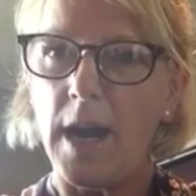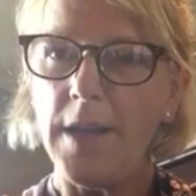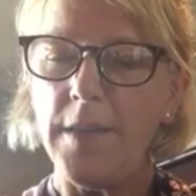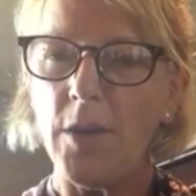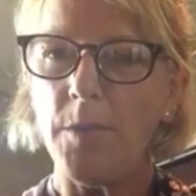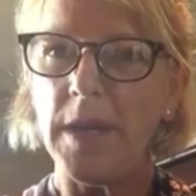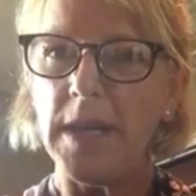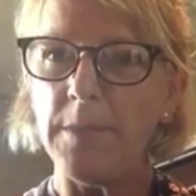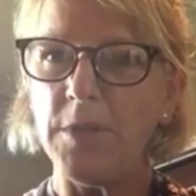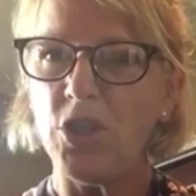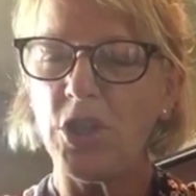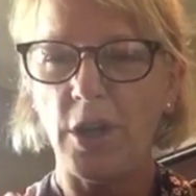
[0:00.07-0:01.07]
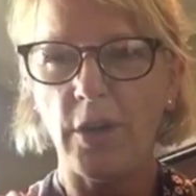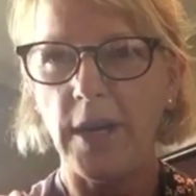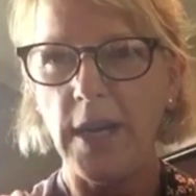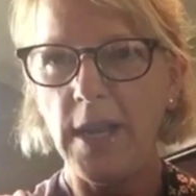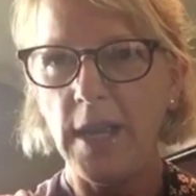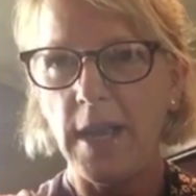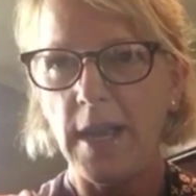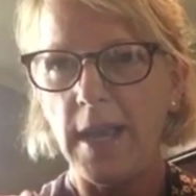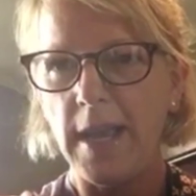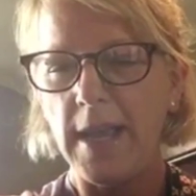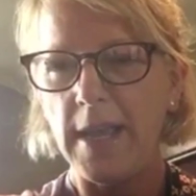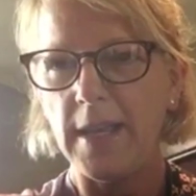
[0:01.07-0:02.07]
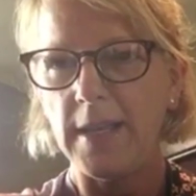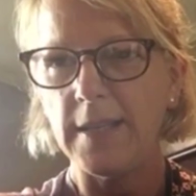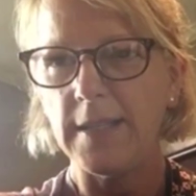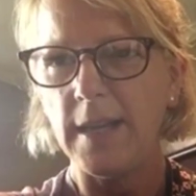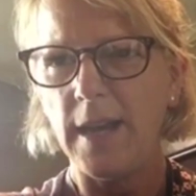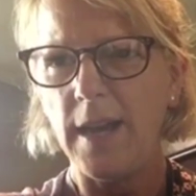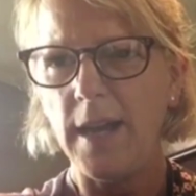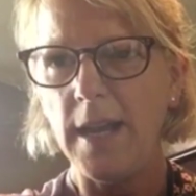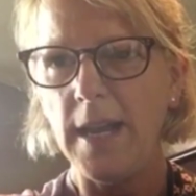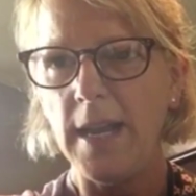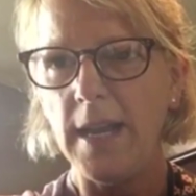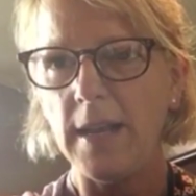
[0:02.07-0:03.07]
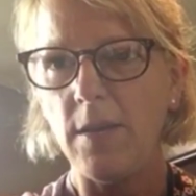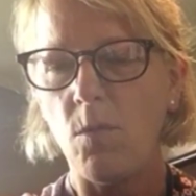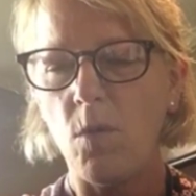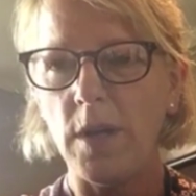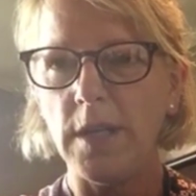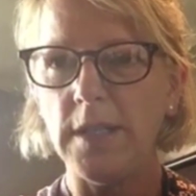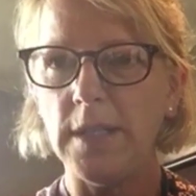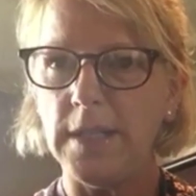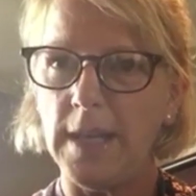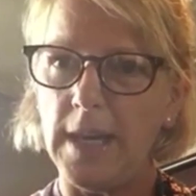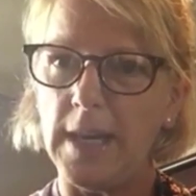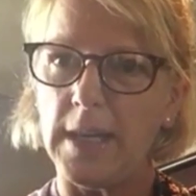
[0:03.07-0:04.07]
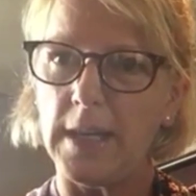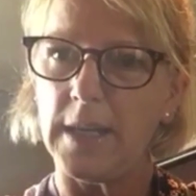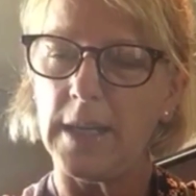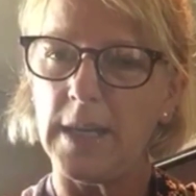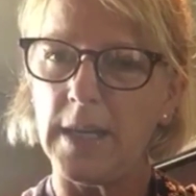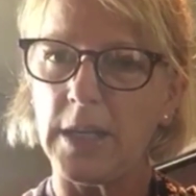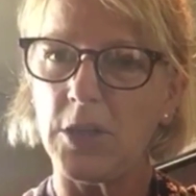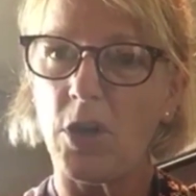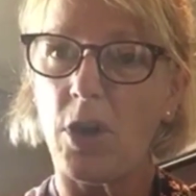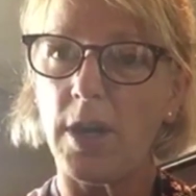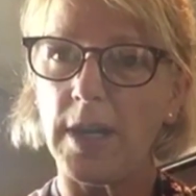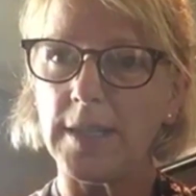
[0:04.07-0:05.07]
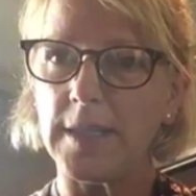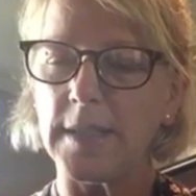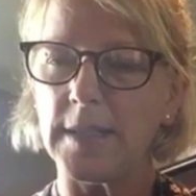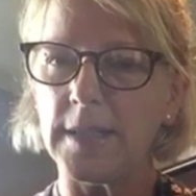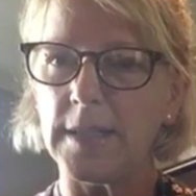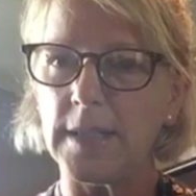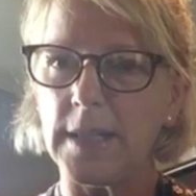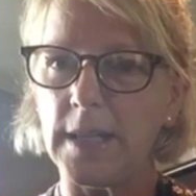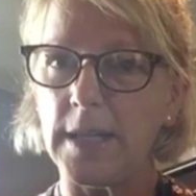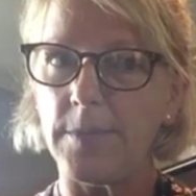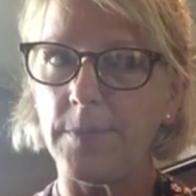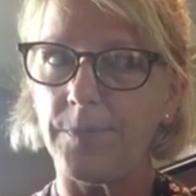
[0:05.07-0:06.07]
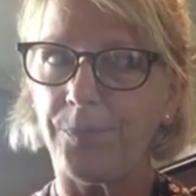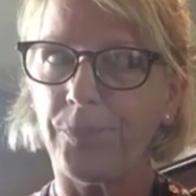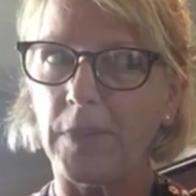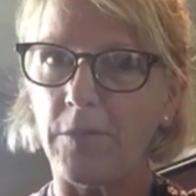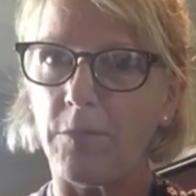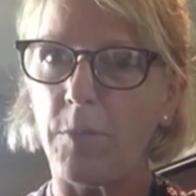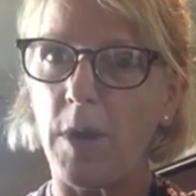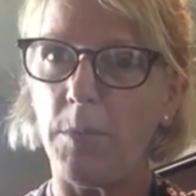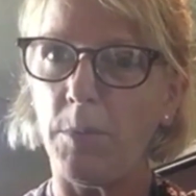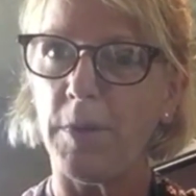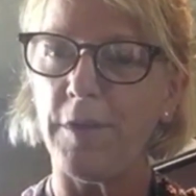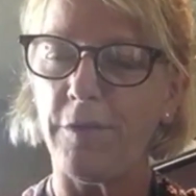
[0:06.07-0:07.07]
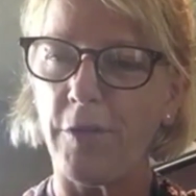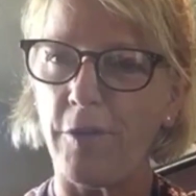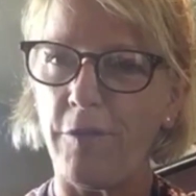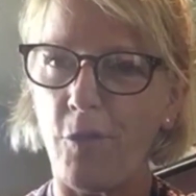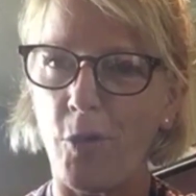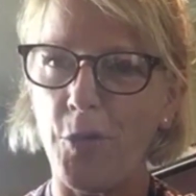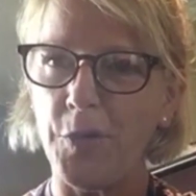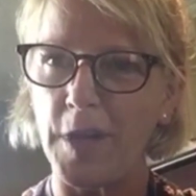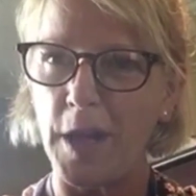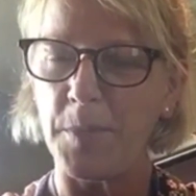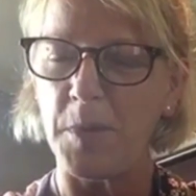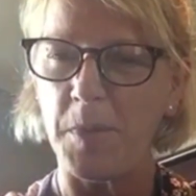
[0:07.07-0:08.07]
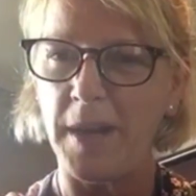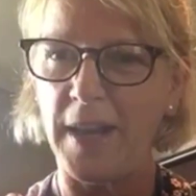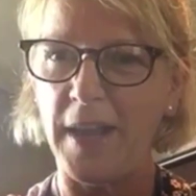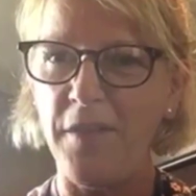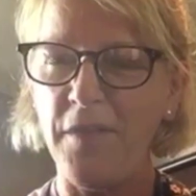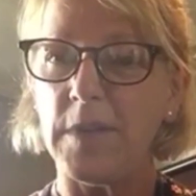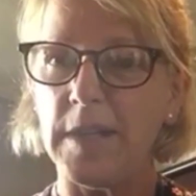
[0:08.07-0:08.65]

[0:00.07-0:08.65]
Hi there, my name is Sherry, and I wanted to take uh, guitar lessons um, probably for the fourth time in my life.